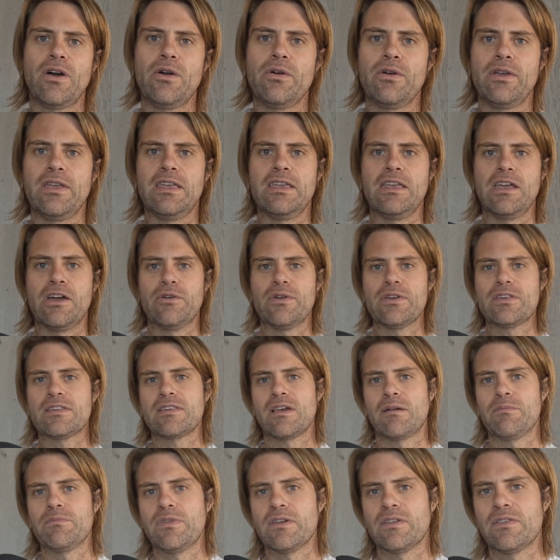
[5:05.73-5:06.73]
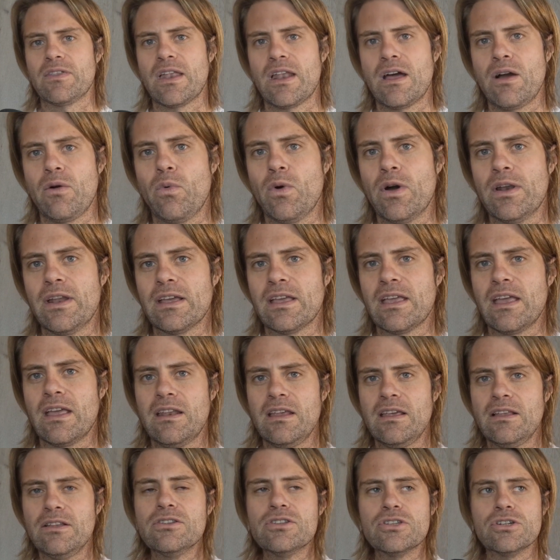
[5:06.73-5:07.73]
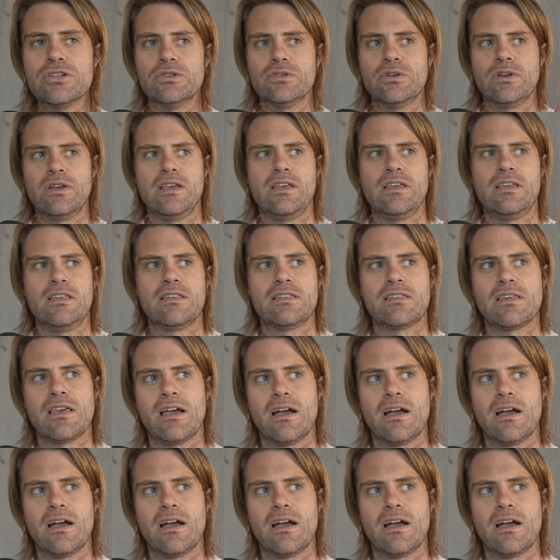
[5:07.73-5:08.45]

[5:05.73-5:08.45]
here is something that I want to get into is